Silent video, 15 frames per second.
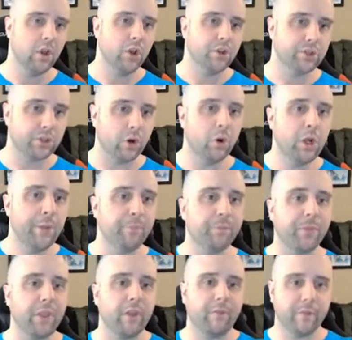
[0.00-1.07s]
So,
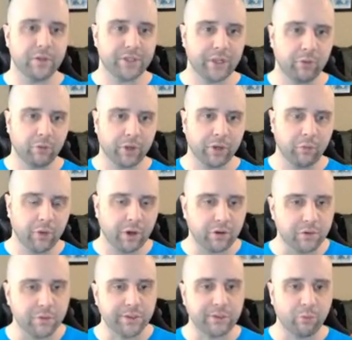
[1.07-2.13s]
first thing we're going to want to
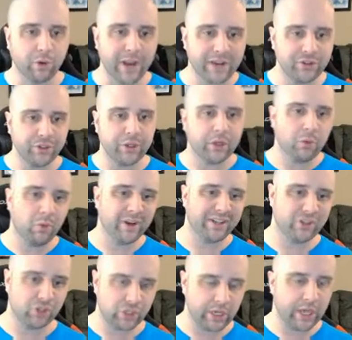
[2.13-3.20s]
do is we're actually going to want to
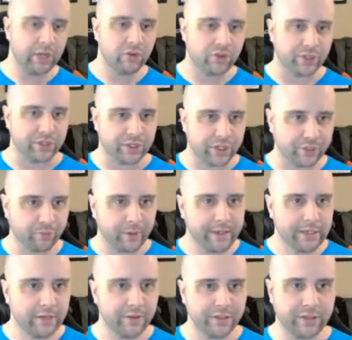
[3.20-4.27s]
change this, because right
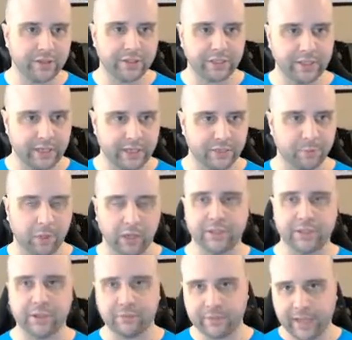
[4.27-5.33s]
now this is a text box.
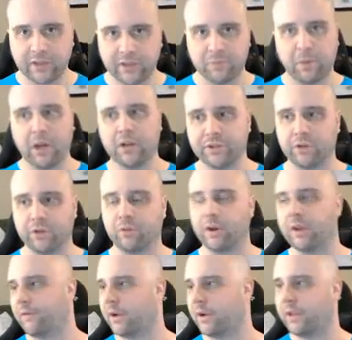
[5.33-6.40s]
Now, text boxes are
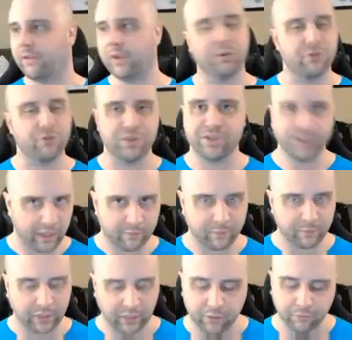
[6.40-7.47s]
great for anything you're just
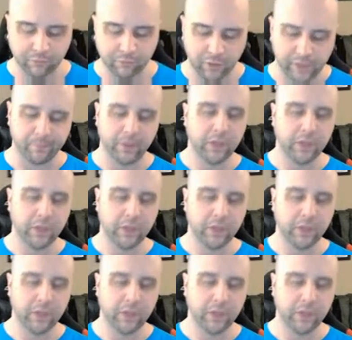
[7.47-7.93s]
typing in, right?